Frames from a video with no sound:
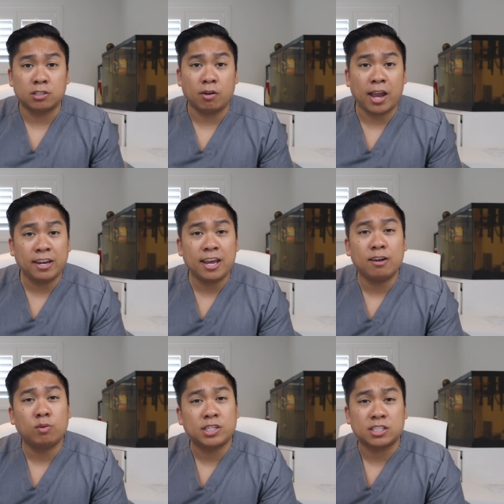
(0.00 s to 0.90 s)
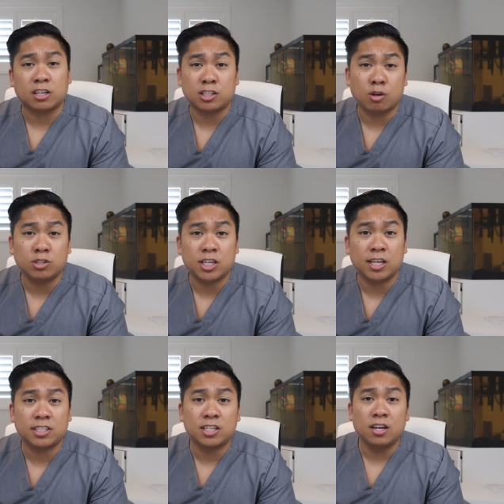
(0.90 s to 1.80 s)
So A D N, which is
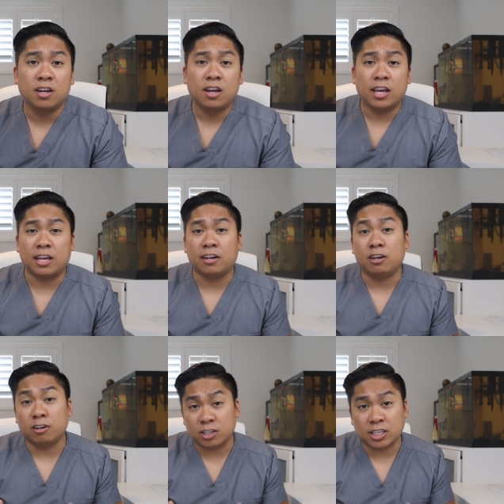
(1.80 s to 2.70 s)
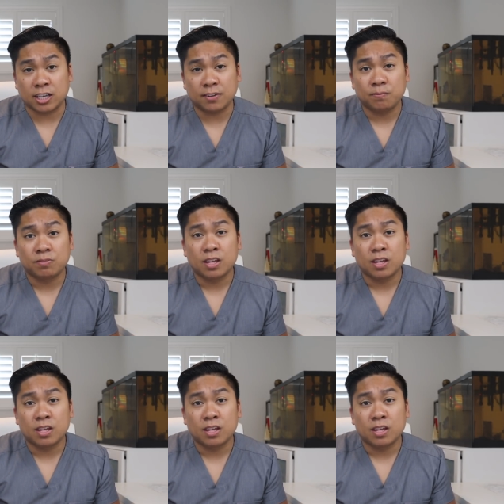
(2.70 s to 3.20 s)
Associates in Nursing,